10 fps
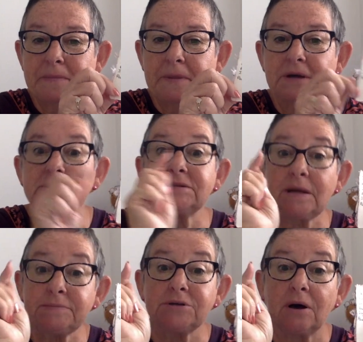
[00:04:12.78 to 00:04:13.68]
Because
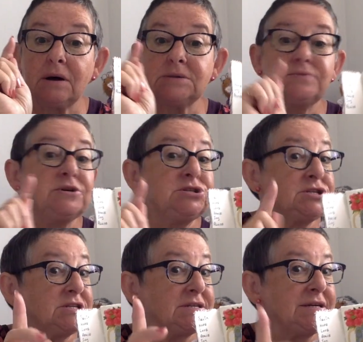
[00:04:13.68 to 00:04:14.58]
sometimes we
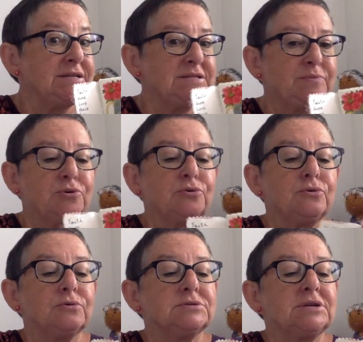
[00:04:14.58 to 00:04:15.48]
just need to
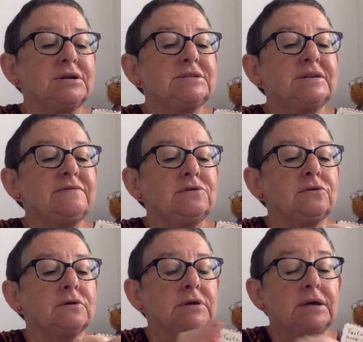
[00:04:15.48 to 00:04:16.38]
pause. So let's have a
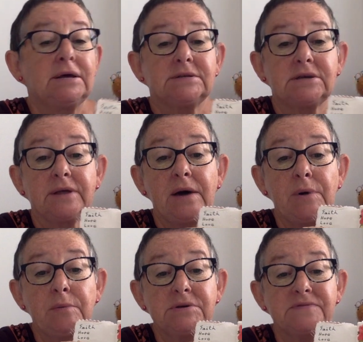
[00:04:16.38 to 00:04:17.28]
look. So that
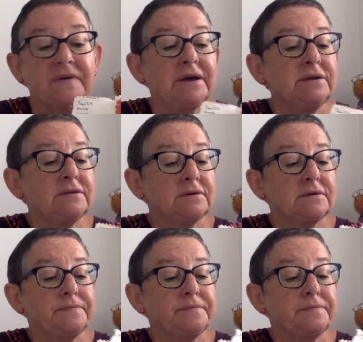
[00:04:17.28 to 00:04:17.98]
one was faith.